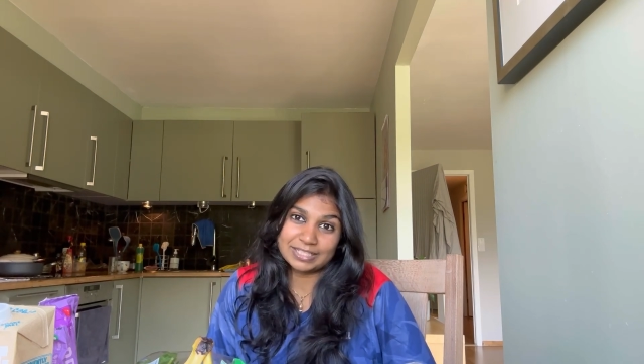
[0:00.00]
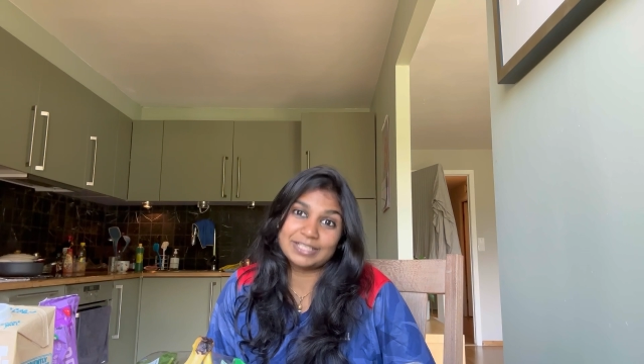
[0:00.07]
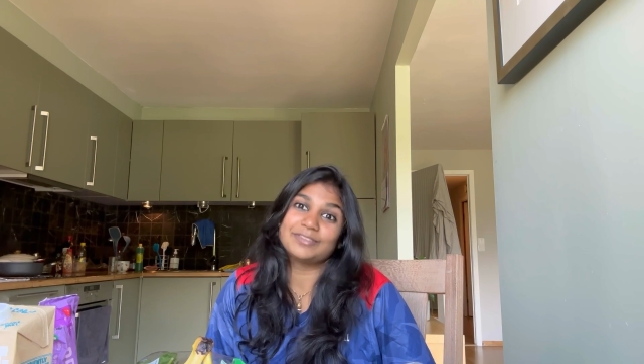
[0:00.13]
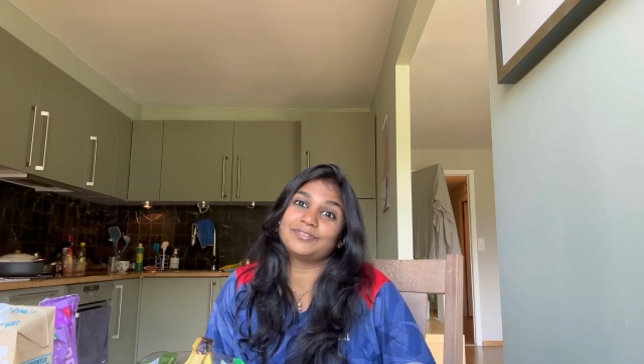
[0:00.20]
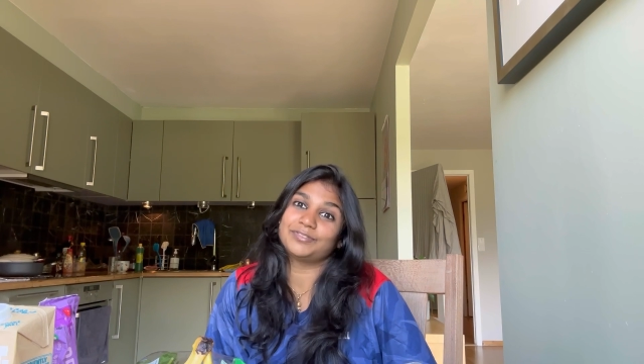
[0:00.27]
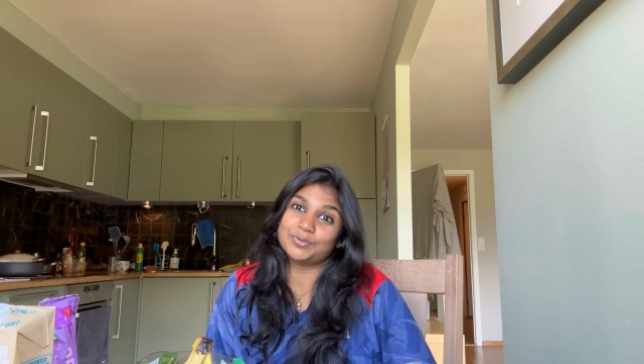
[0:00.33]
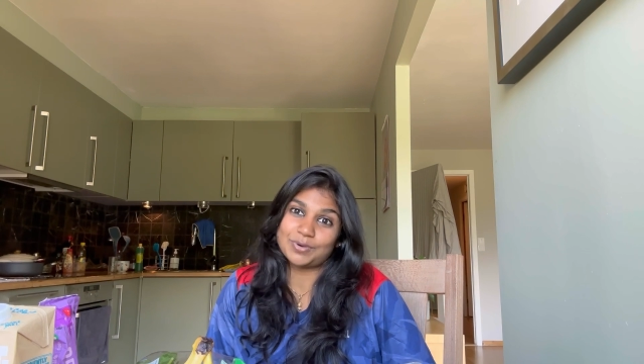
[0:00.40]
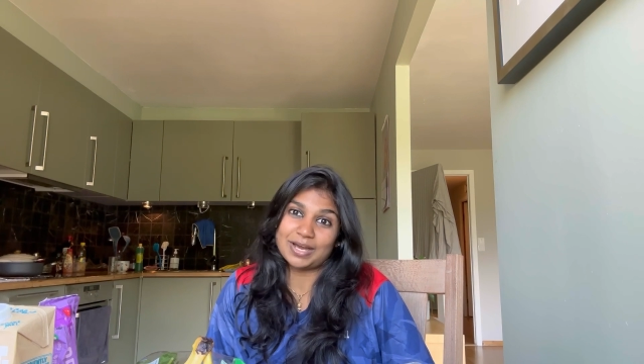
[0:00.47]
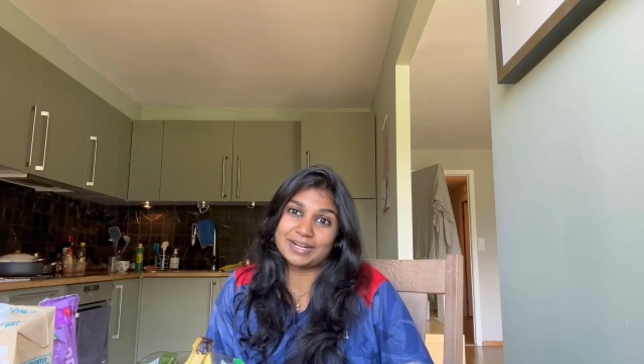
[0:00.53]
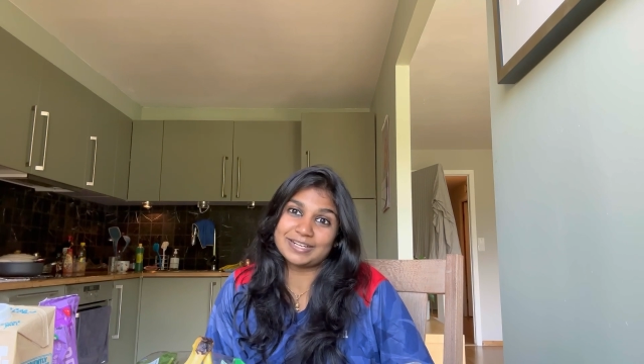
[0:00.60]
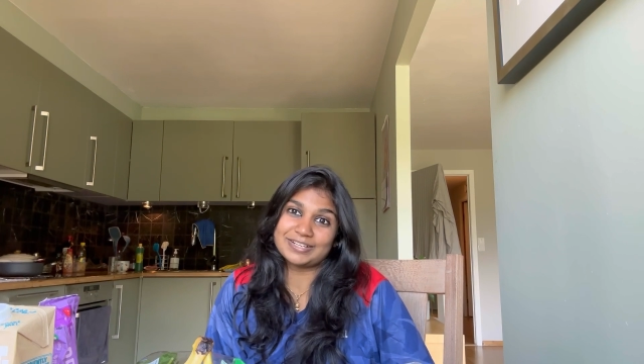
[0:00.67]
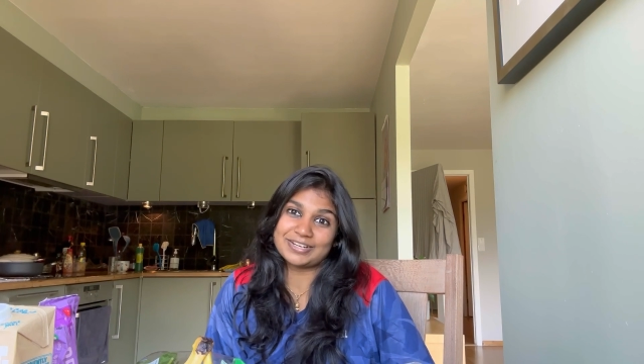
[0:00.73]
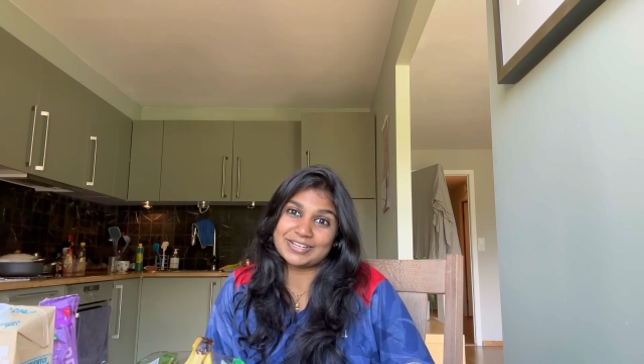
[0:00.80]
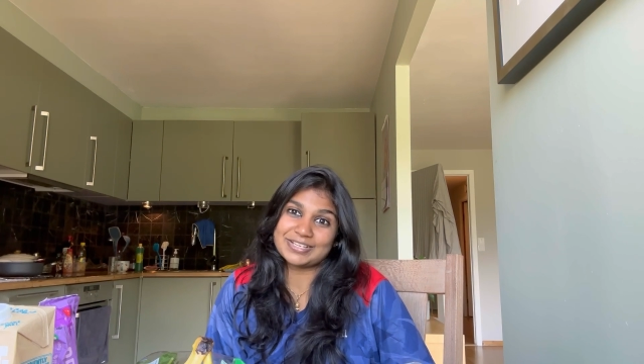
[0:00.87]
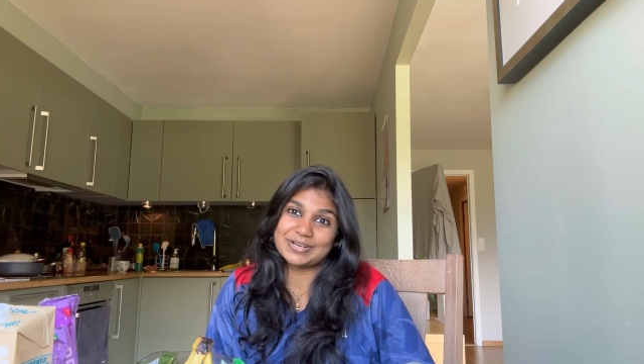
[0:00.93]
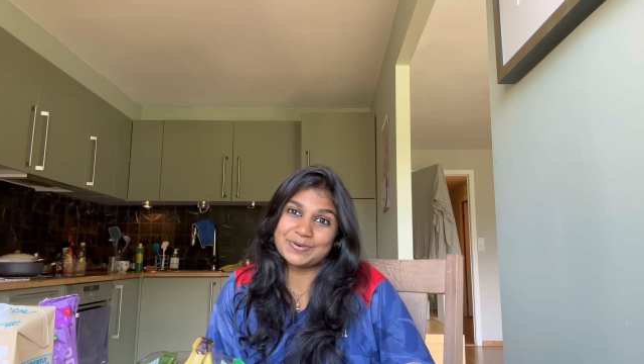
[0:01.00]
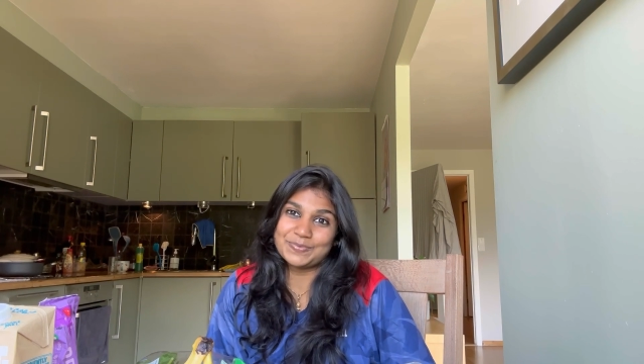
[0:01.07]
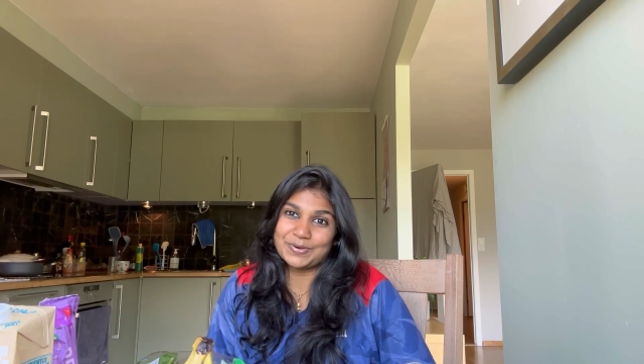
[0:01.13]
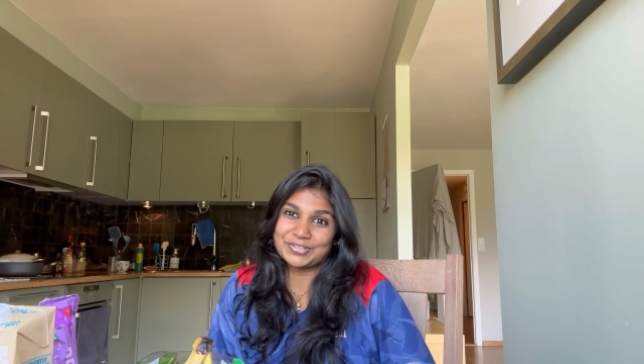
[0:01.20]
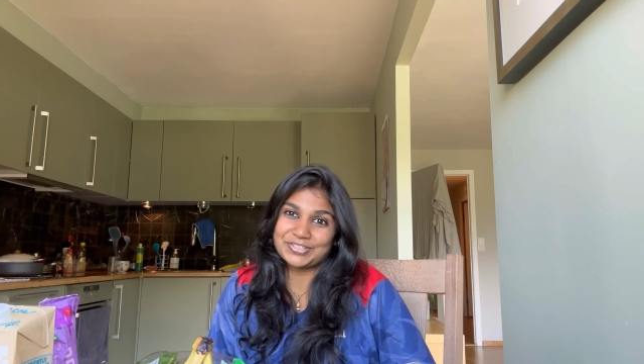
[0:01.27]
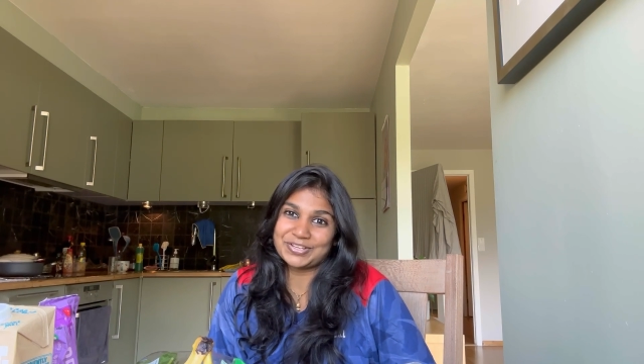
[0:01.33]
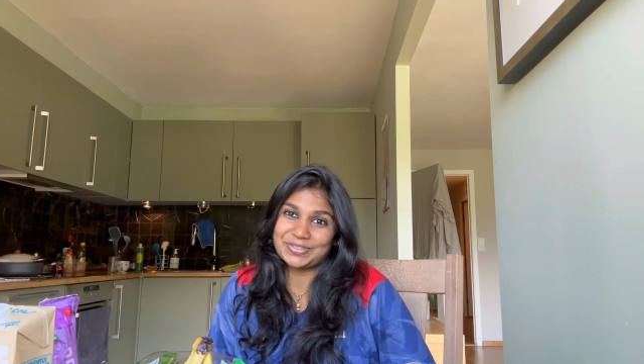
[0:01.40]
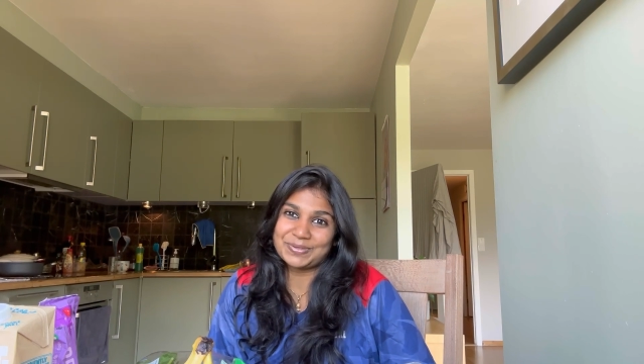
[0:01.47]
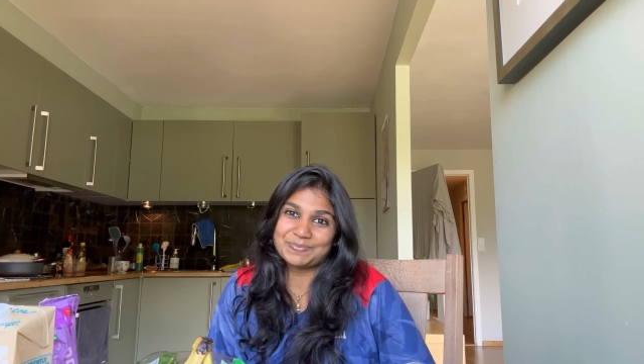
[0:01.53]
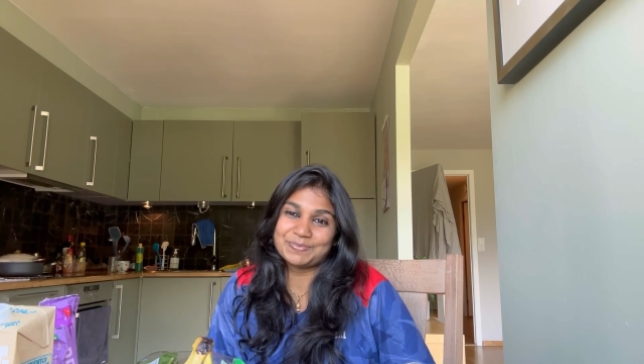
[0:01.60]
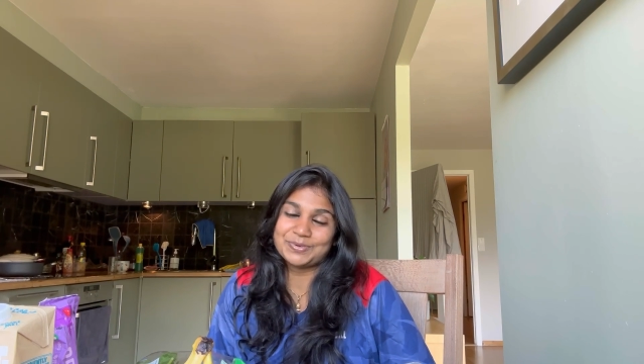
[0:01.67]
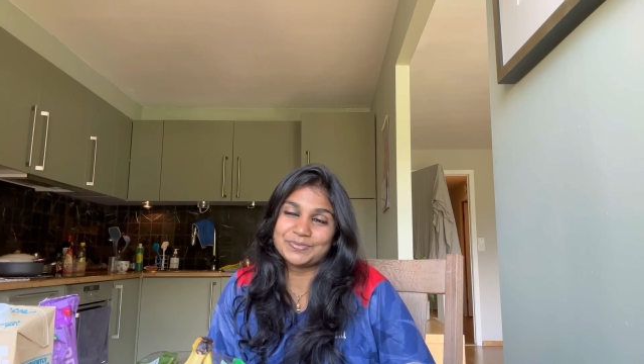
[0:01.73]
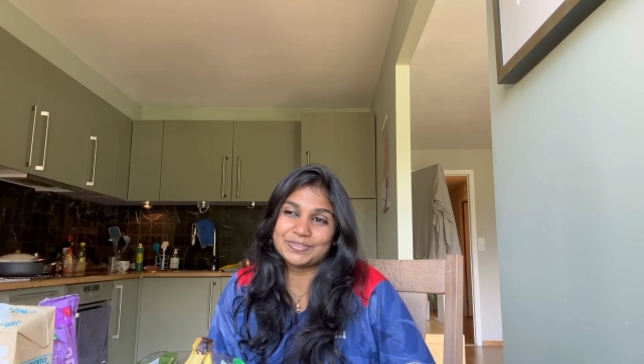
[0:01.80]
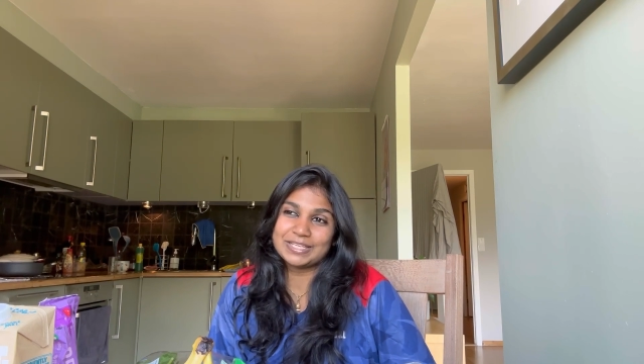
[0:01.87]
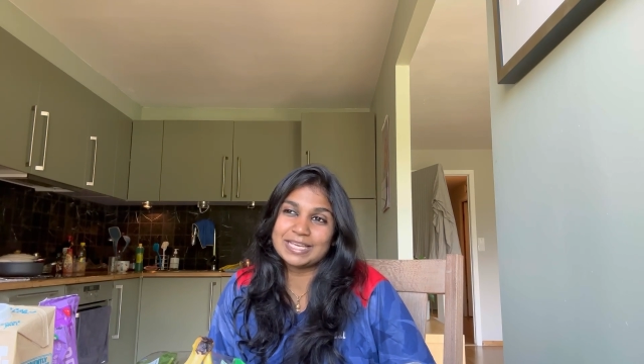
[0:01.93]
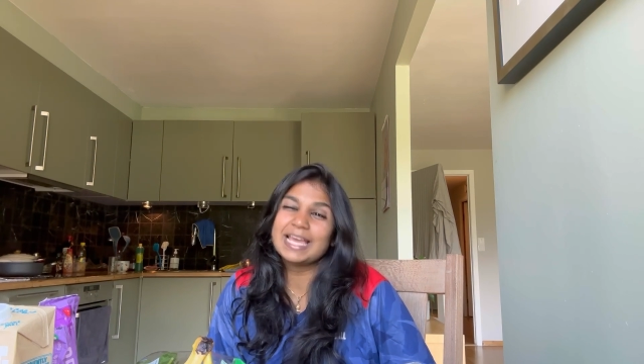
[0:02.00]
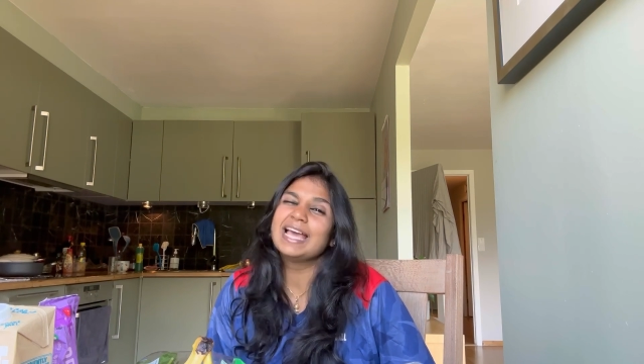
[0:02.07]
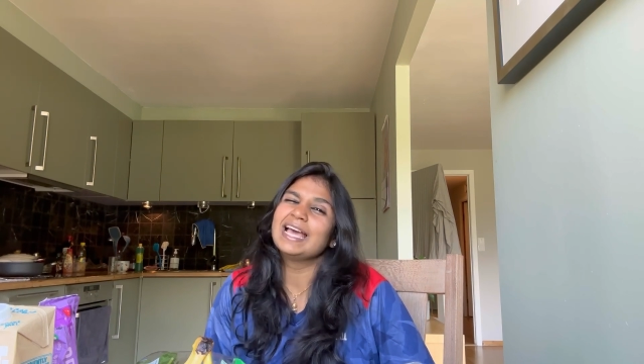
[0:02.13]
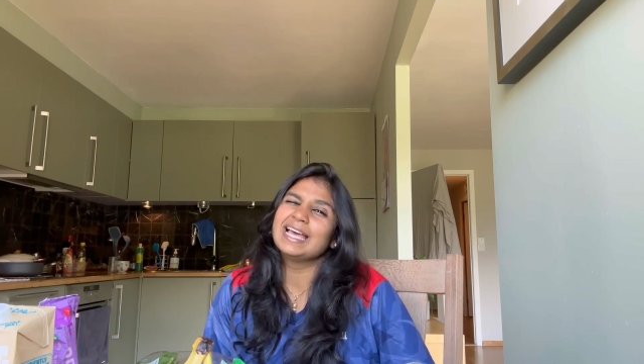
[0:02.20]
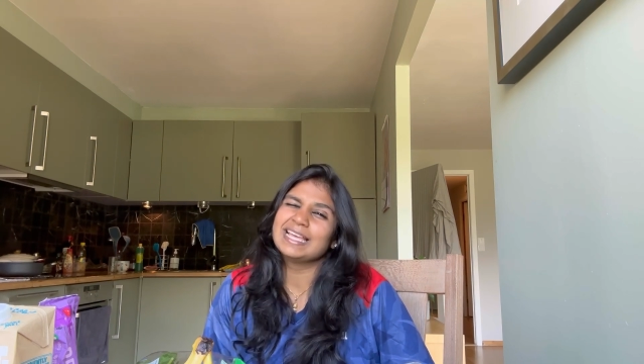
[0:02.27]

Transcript: if you are interested in watching the movie.